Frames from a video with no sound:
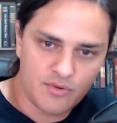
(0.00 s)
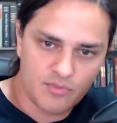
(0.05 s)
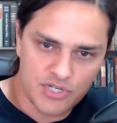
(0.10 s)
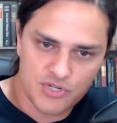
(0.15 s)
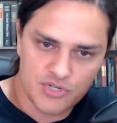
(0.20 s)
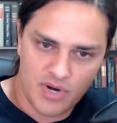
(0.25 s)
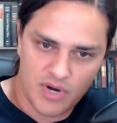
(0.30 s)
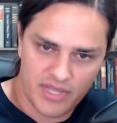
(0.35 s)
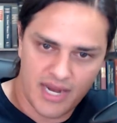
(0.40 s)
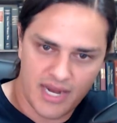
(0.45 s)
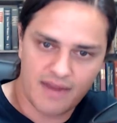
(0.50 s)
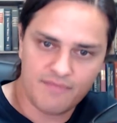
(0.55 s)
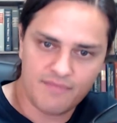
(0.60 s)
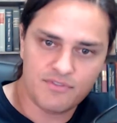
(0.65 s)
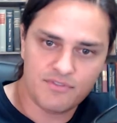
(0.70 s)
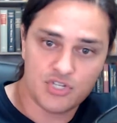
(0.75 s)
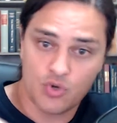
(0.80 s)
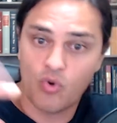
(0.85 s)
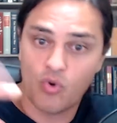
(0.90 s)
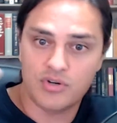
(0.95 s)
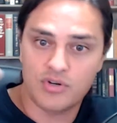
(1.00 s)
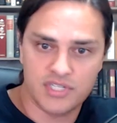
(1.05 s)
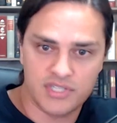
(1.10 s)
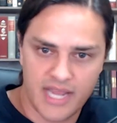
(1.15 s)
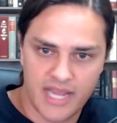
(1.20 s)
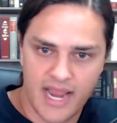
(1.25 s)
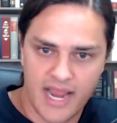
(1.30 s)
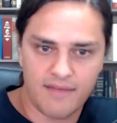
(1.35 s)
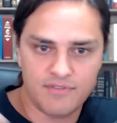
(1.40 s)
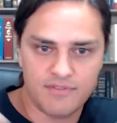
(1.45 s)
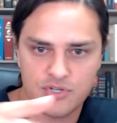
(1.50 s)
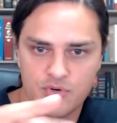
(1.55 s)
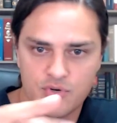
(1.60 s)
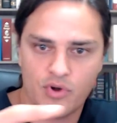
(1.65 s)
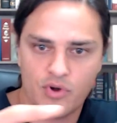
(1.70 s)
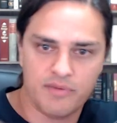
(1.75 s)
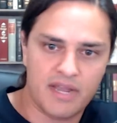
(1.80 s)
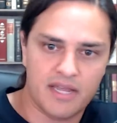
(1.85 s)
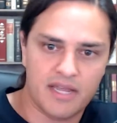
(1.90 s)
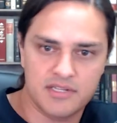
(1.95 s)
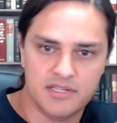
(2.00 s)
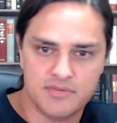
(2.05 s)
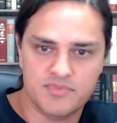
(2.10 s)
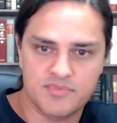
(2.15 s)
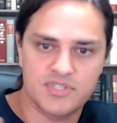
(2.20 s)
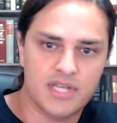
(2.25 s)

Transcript: which is why they have the scores that they have, the scoring mechanisms